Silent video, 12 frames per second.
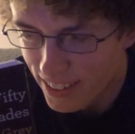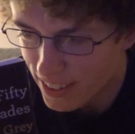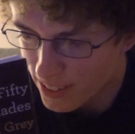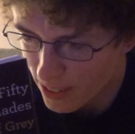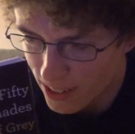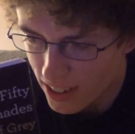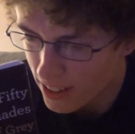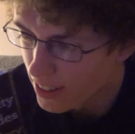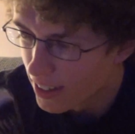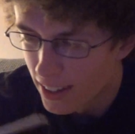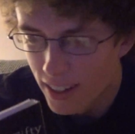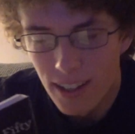the door
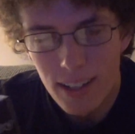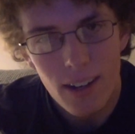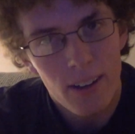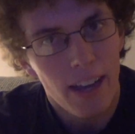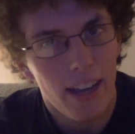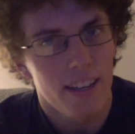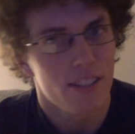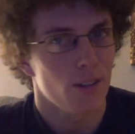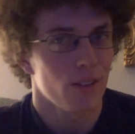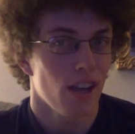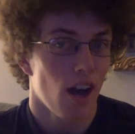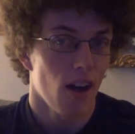Okay,
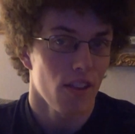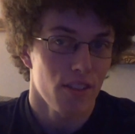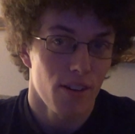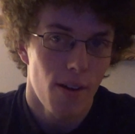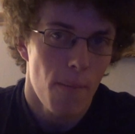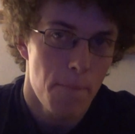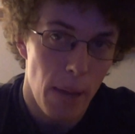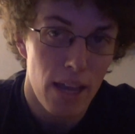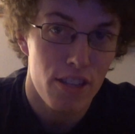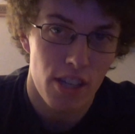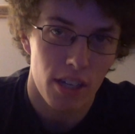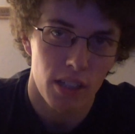so the author
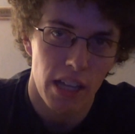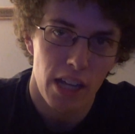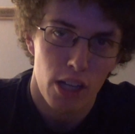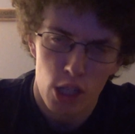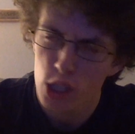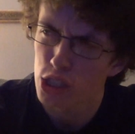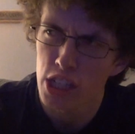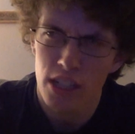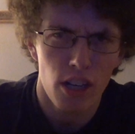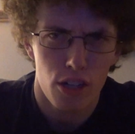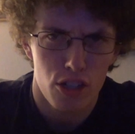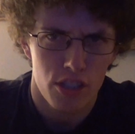basically
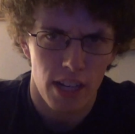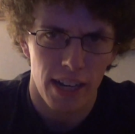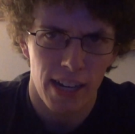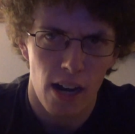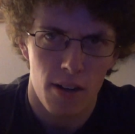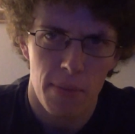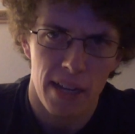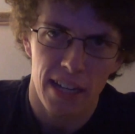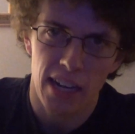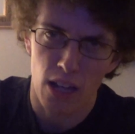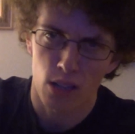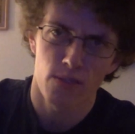didn't understand how to make
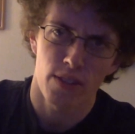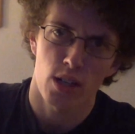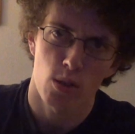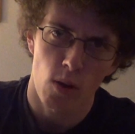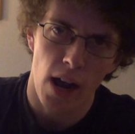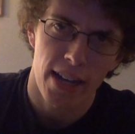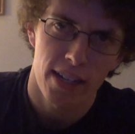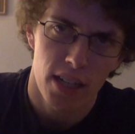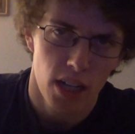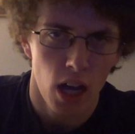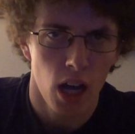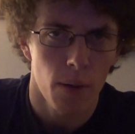an elevator ride
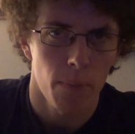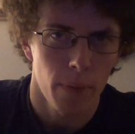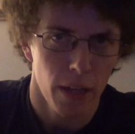um,